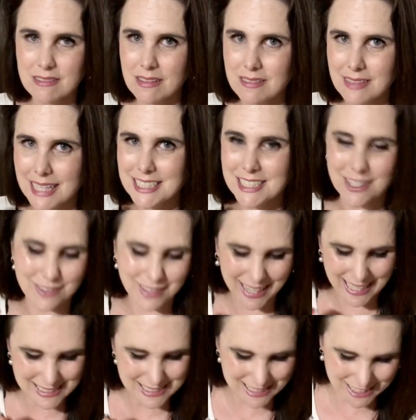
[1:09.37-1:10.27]
That's all
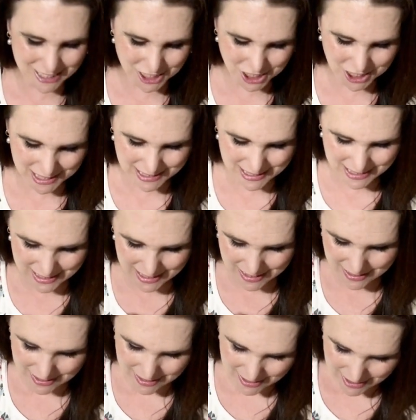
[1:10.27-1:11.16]
right. It's just
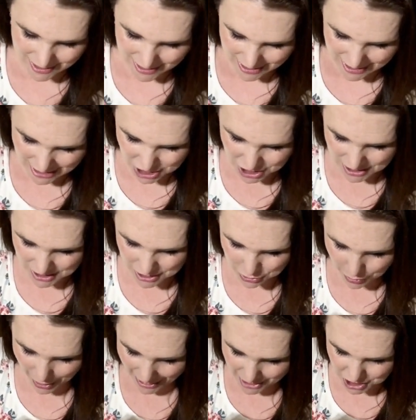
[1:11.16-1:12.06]
the
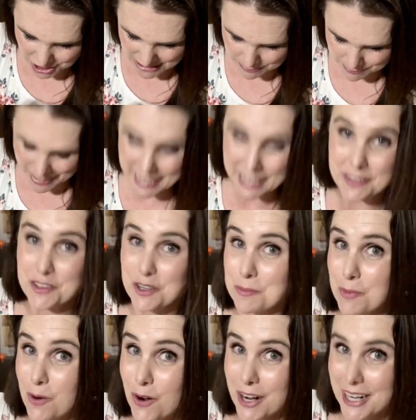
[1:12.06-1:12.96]
radishes making their
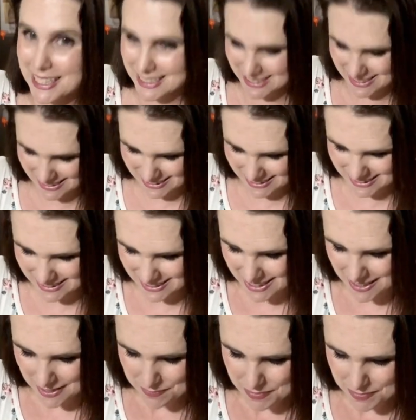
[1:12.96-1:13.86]
mark.
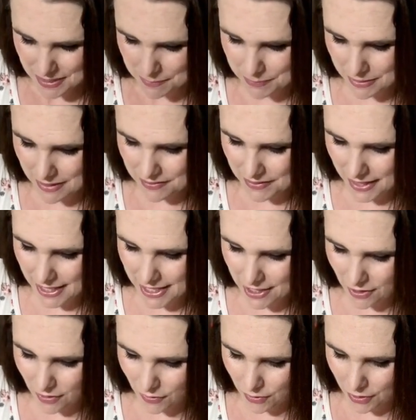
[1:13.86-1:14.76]
But they
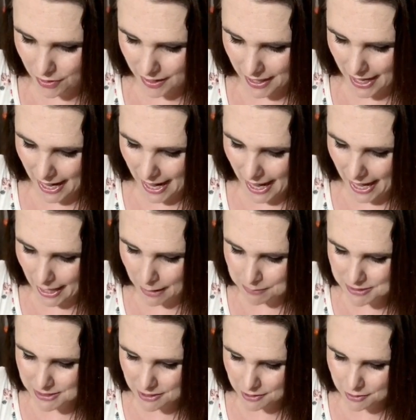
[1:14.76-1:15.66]
are
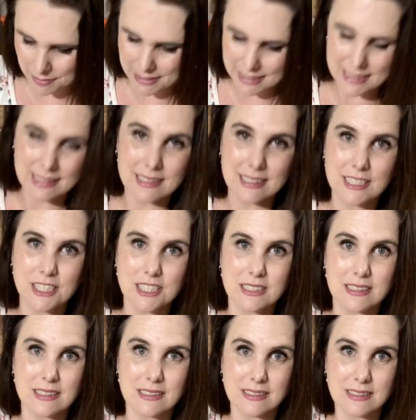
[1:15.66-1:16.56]
absolutely
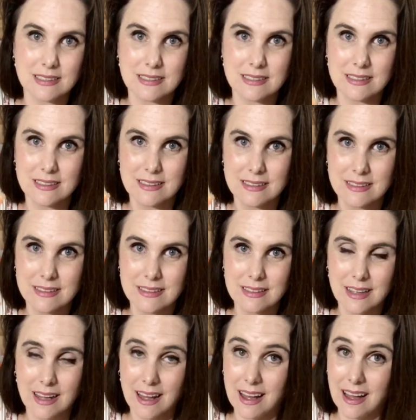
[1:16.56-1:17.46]
delicious.
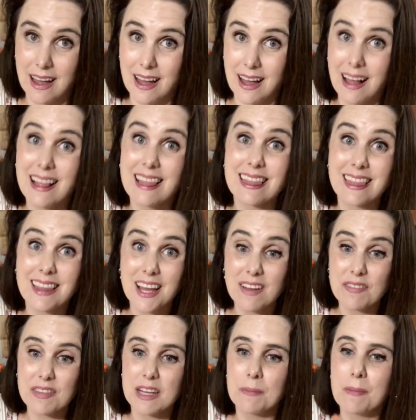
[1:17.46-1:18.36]
I
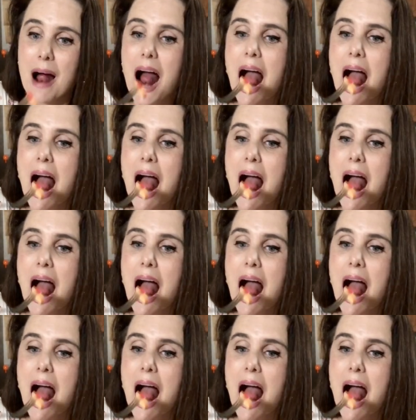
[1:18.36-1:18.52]
love them.